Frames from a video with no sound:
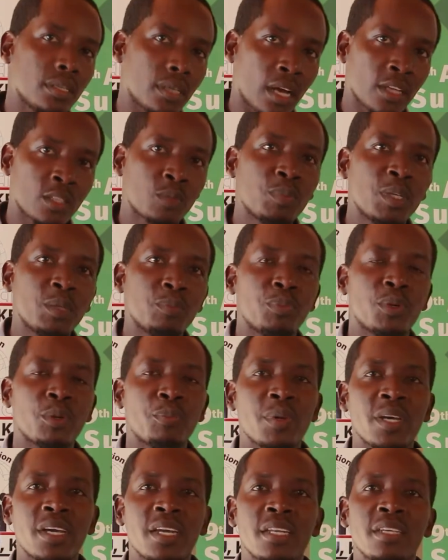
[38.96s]
has been
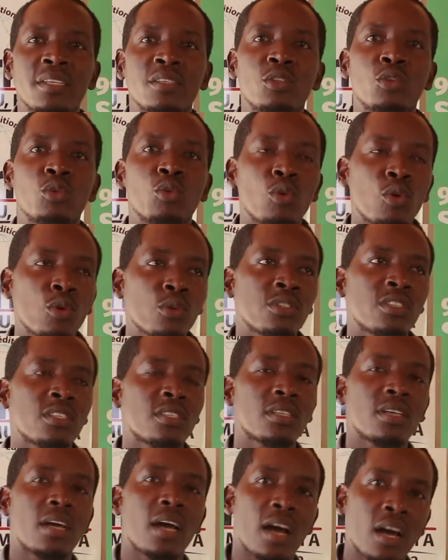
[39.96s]
preparing to
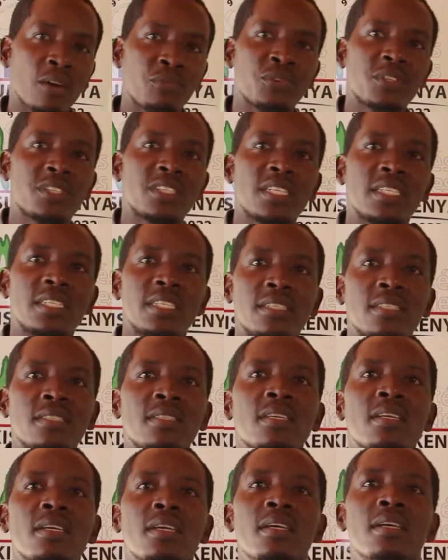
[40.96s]
host
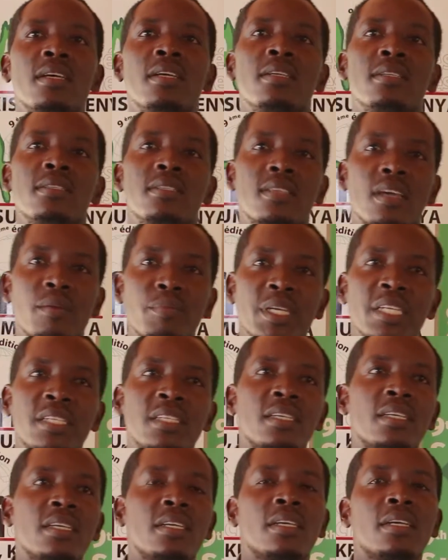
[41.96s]
Cities
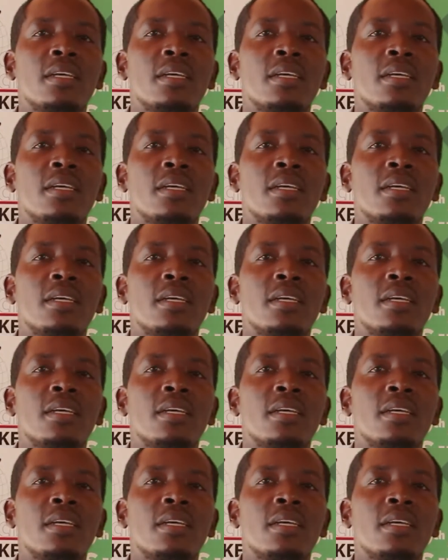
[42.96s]
Summit